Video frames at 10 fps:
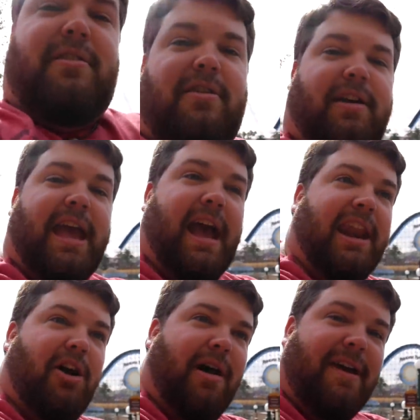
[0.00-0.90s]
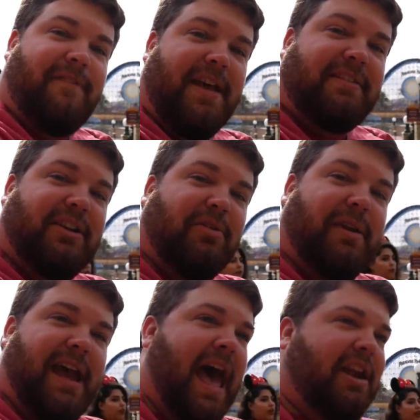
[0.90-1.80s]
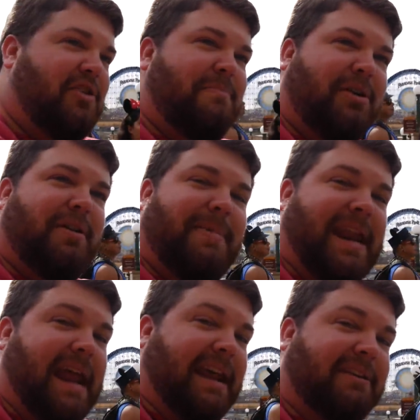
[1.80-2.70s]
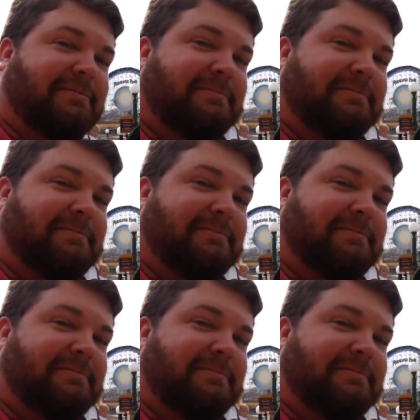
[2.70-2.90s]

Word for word: Okay, I know I have fans in Korea. How do you milk a banana?